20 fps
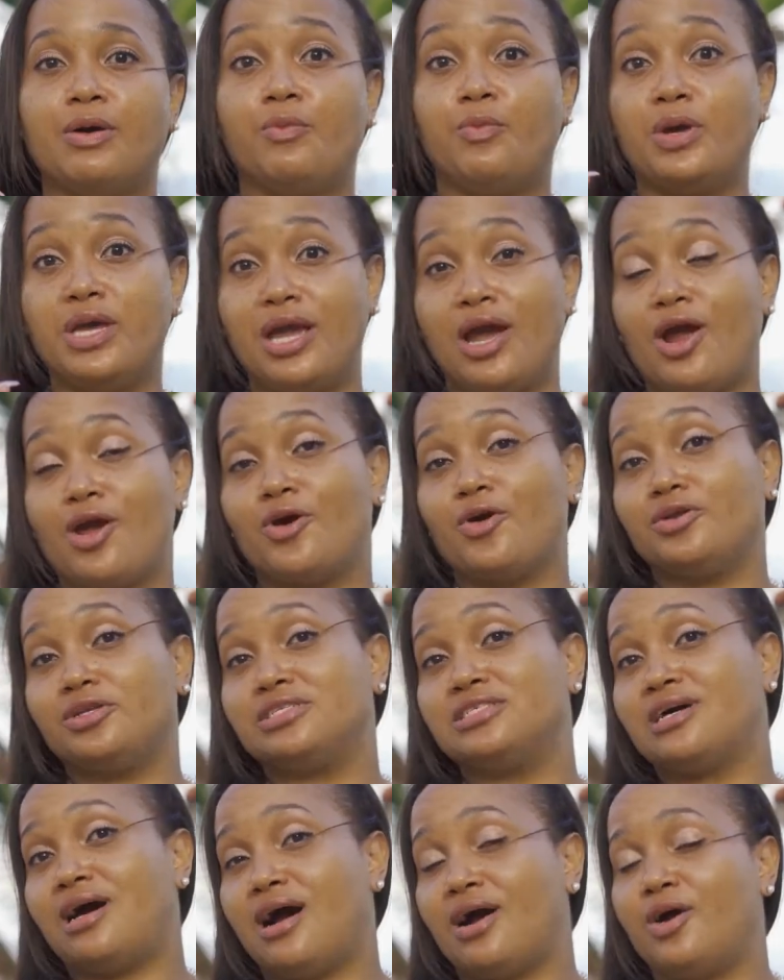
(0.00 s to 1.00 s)
We are going
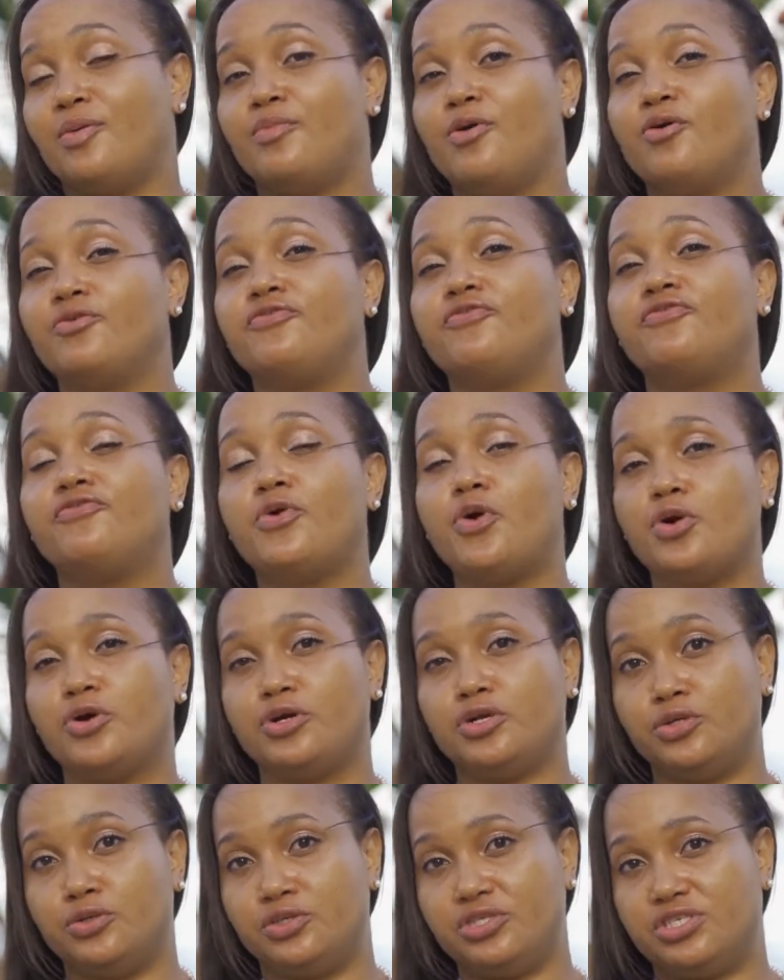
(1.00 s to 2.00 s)
to talk about
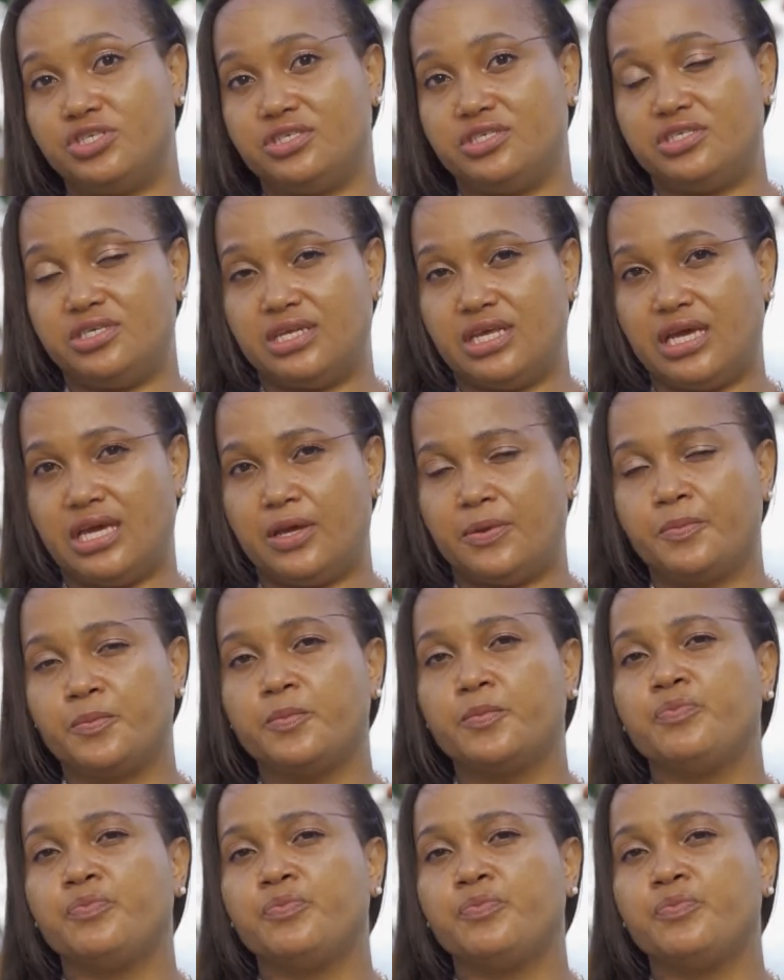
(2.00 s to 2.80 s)
foreclosure today.